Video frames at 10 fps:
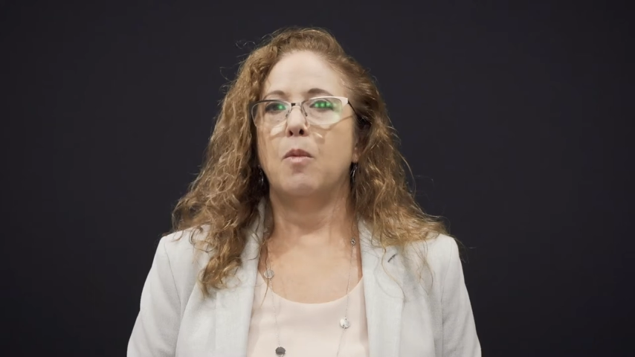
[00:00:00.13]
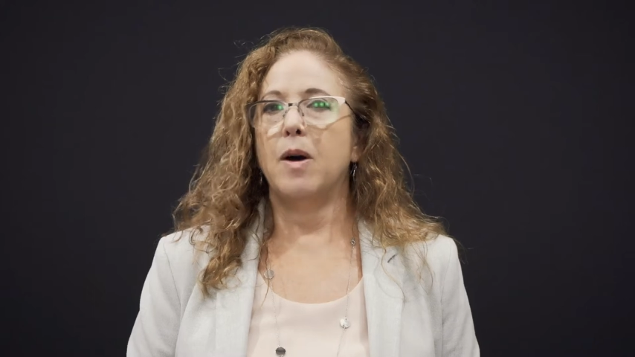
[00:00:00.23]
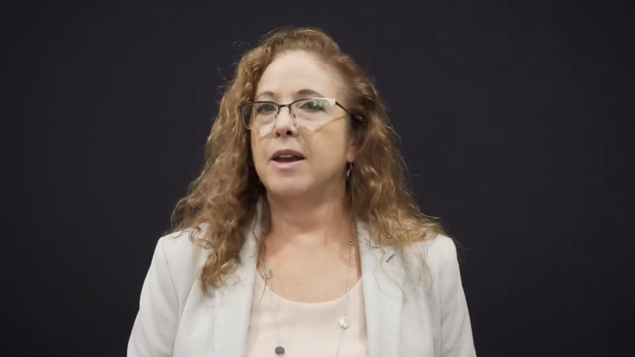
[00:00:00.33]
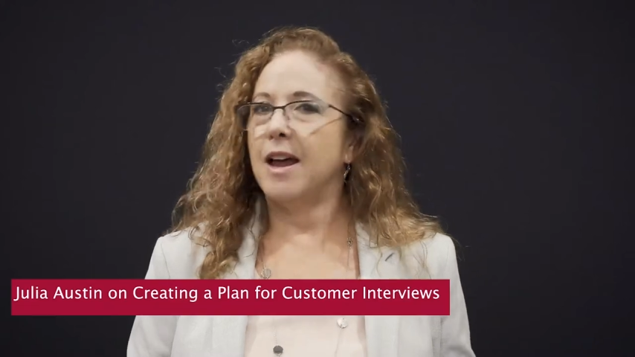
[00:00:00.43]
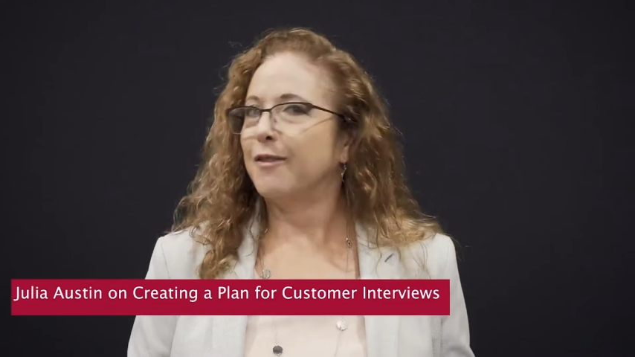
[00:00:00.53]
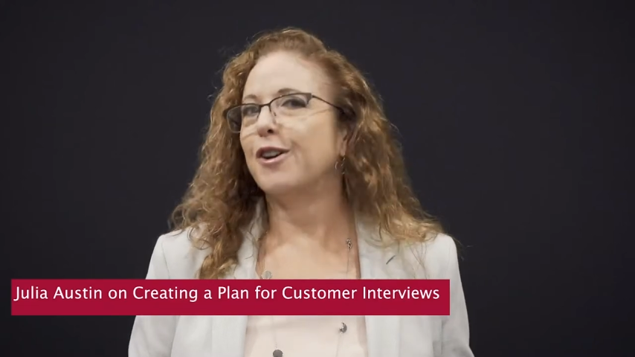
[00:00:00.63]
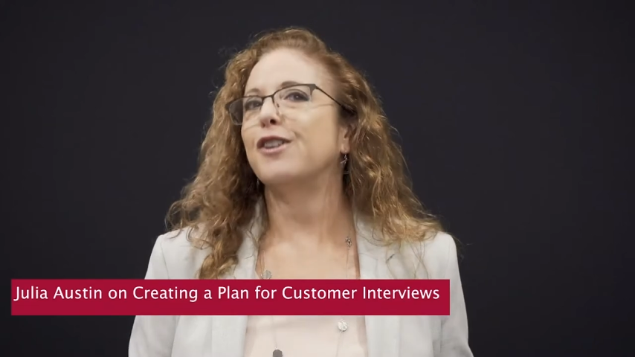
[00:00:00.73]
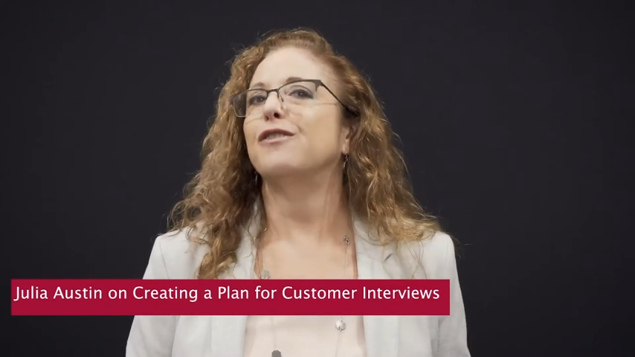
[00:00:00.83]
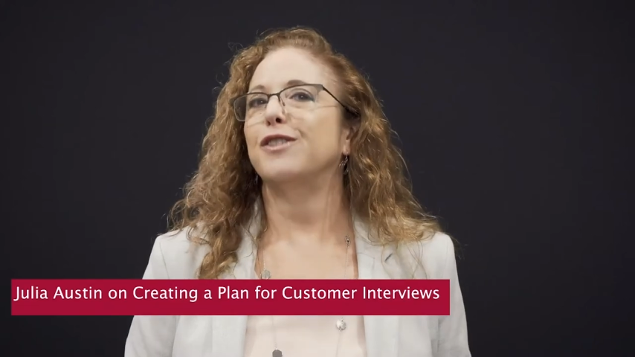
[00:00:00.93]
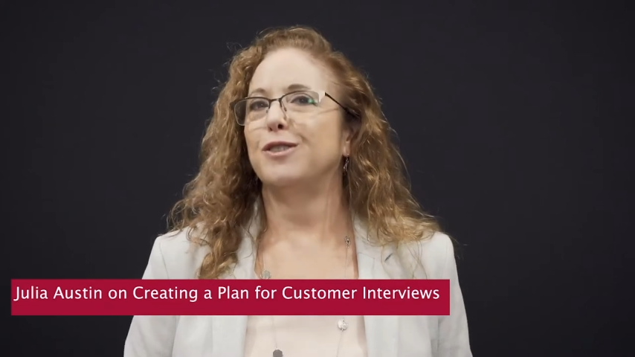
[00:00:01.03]
one never
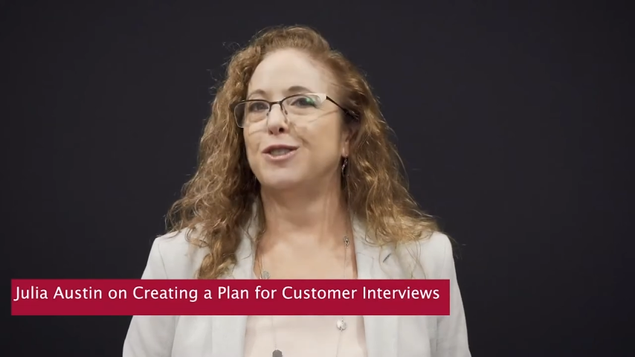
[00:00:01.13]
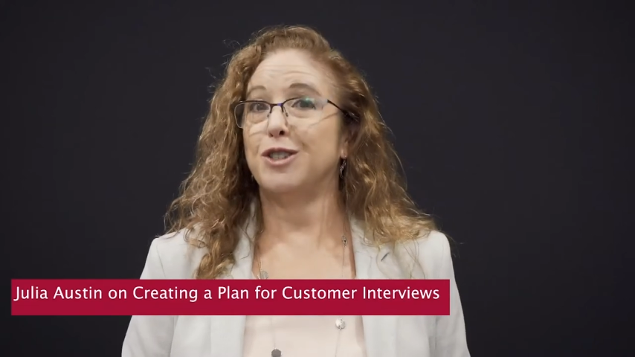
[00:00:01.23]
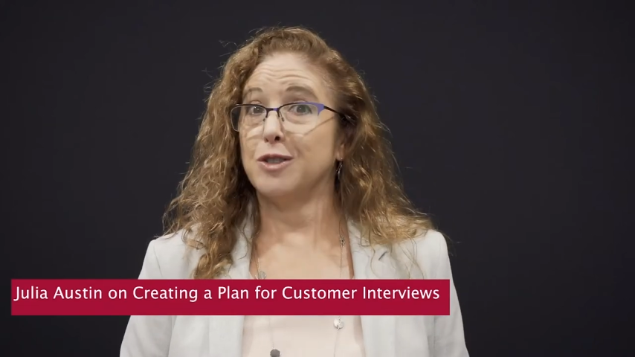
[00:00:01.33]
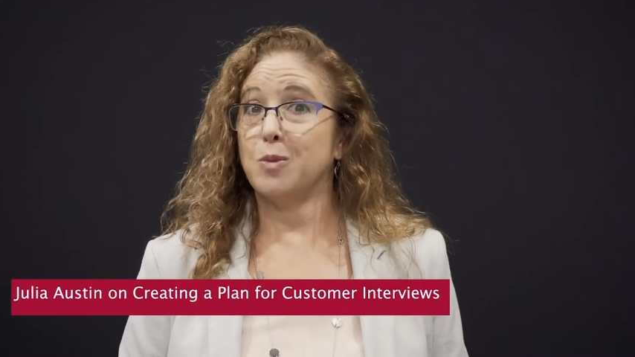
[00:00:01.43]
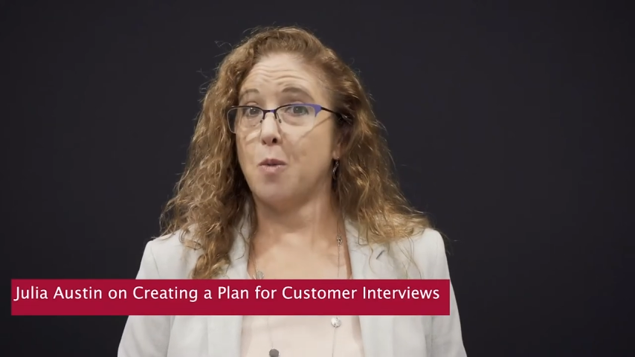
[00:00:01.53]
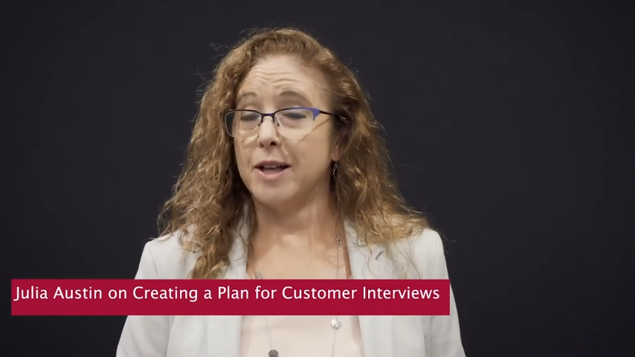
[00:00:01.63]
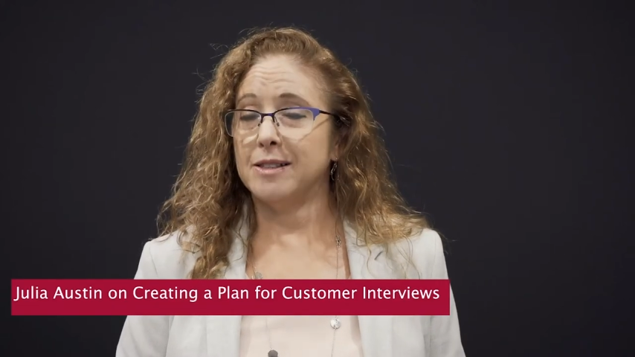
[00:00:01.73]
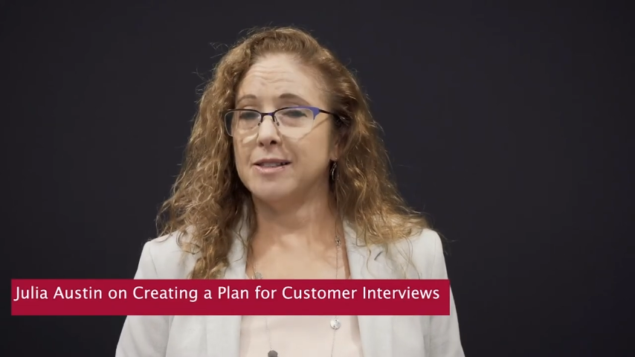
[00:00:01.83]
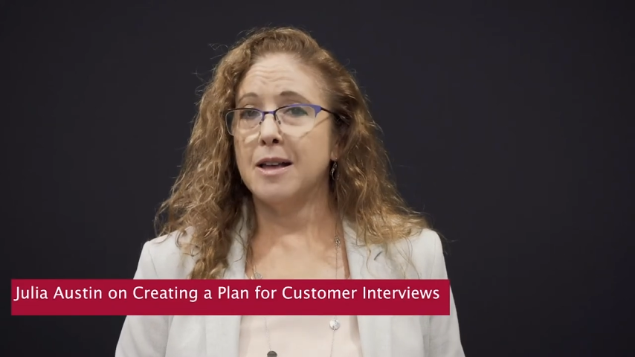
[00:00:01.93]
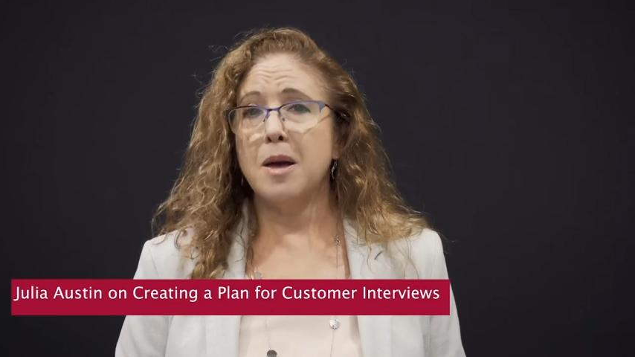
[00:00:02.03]
interviews just
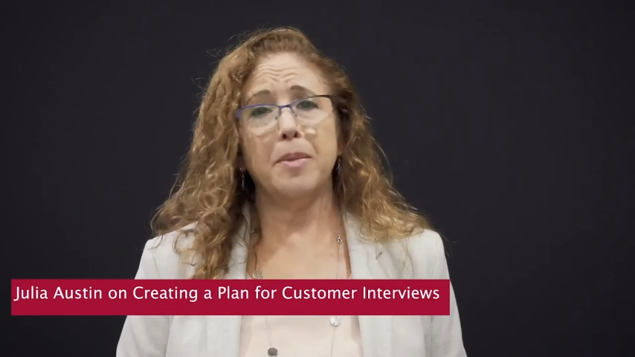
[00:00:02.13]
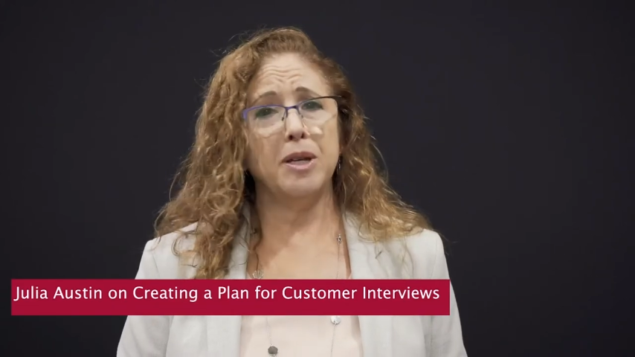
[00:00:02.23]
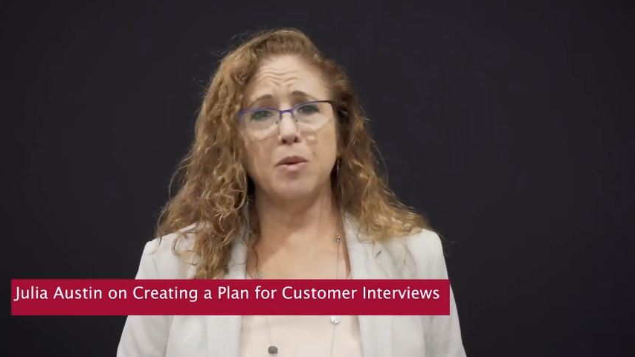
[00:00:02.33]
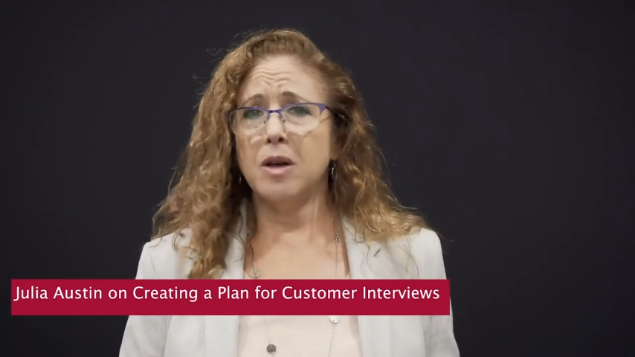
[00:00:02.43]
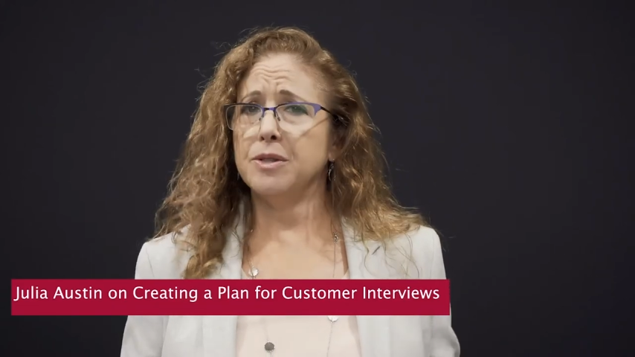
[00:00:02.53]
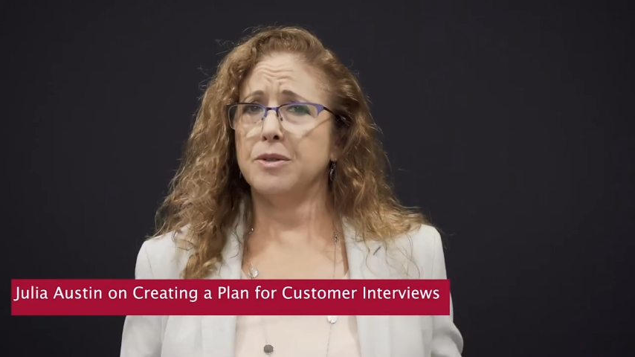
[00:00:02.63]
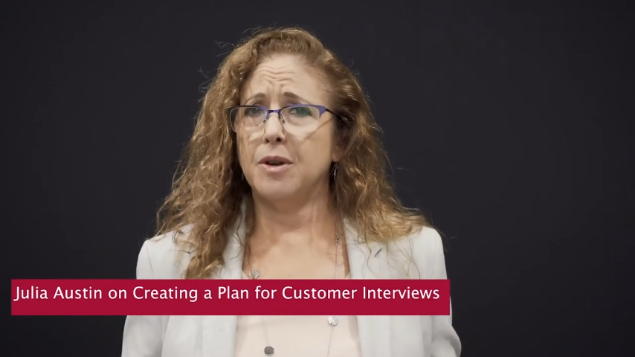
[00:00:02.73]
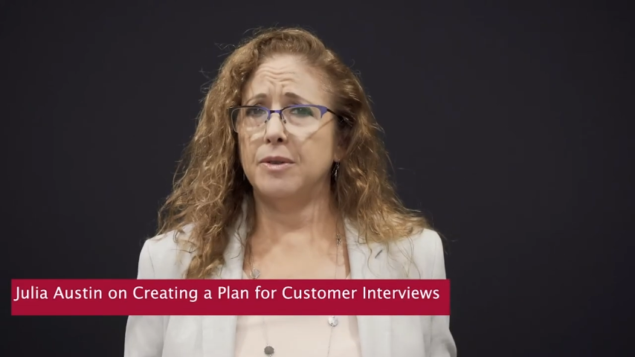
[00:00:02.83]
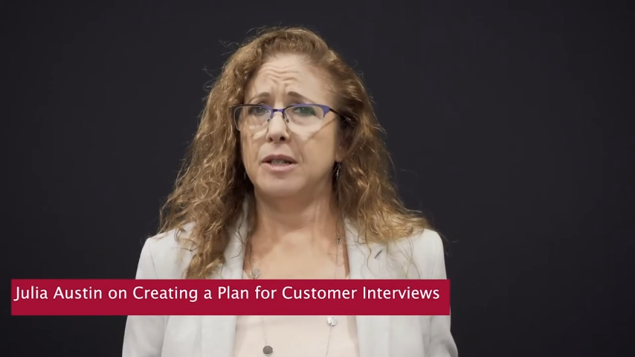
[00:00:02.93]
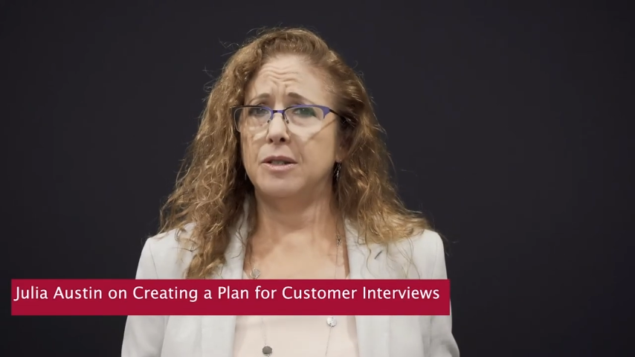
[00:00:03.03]
once, but you also
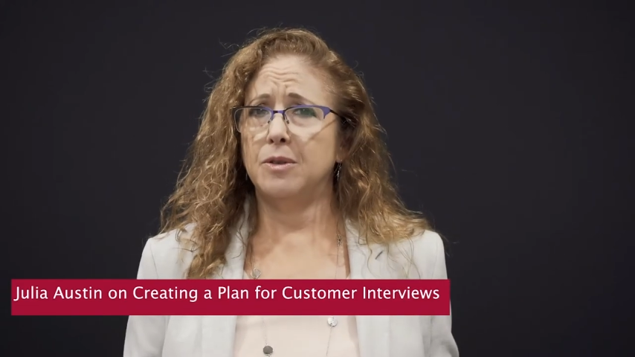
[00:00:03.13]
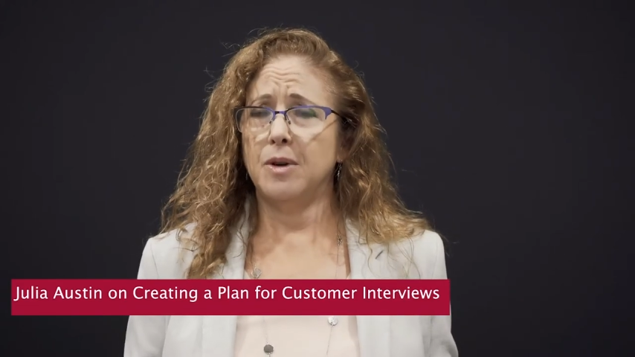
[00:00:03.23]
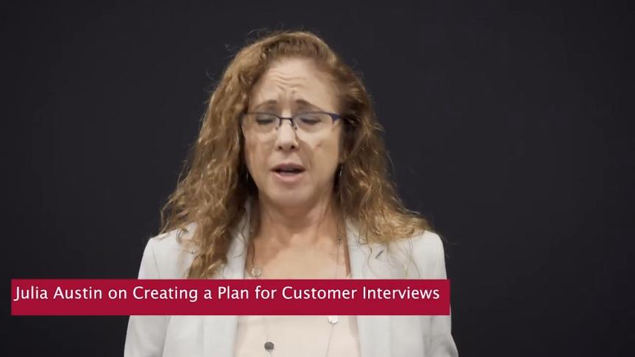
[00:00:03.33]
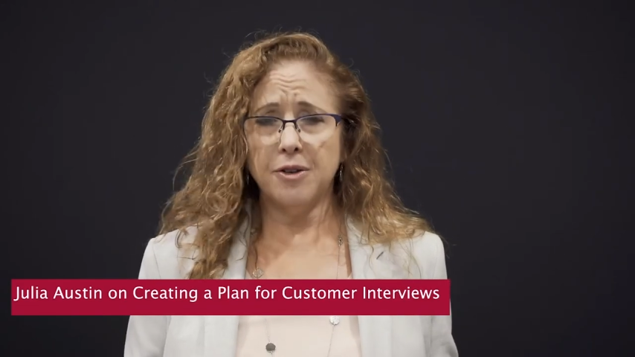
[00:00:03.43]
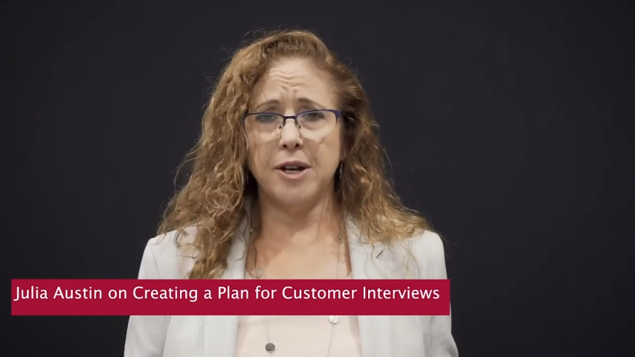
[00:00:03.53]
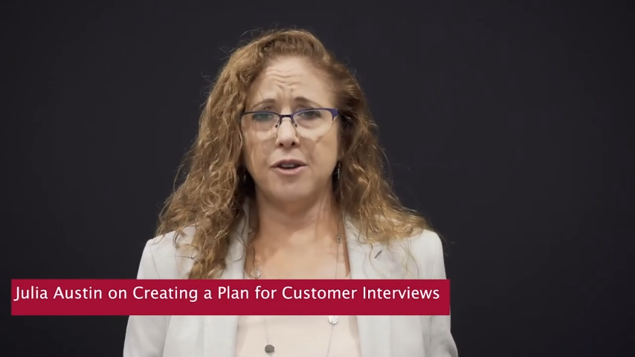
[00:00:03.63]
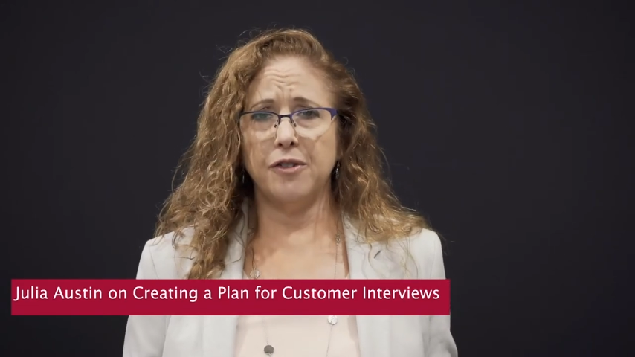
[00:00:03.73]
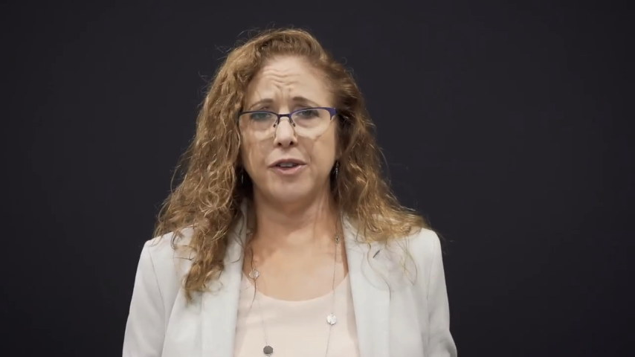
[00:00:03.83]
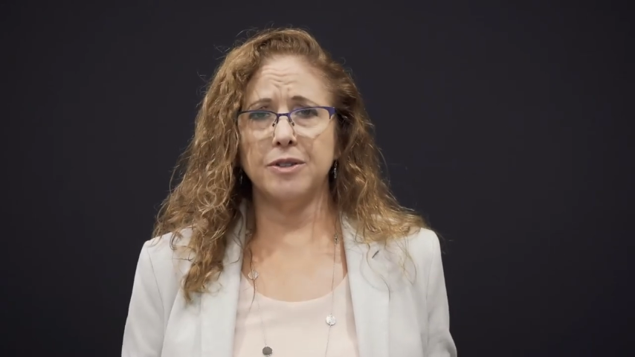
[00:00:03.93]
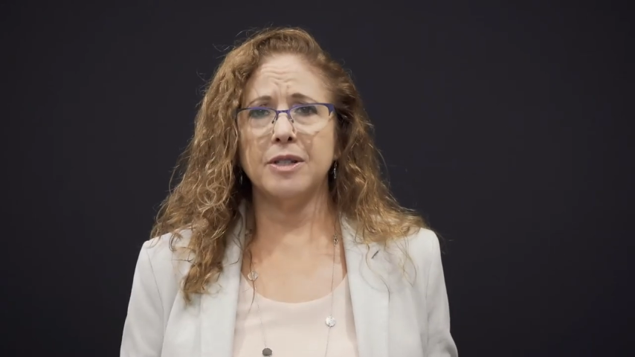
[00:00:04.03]
don't need to do 100
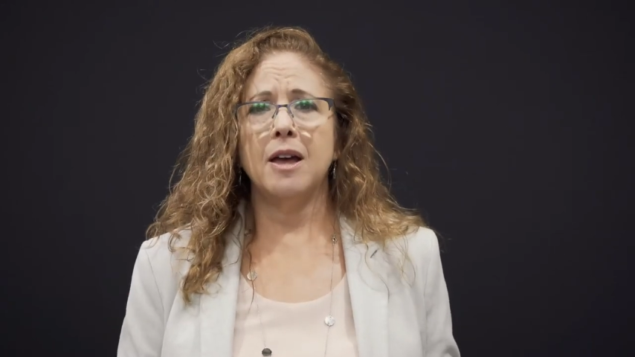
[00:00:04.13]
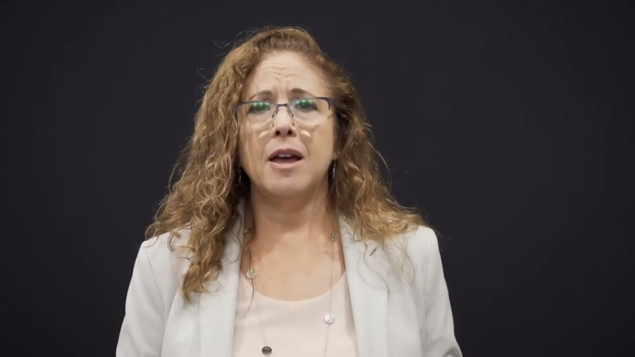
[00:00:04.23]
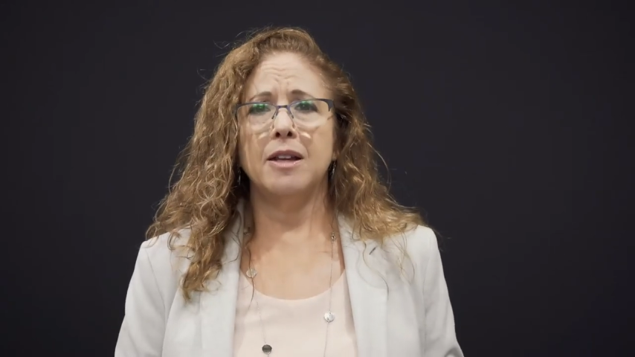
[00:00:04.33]
interviews.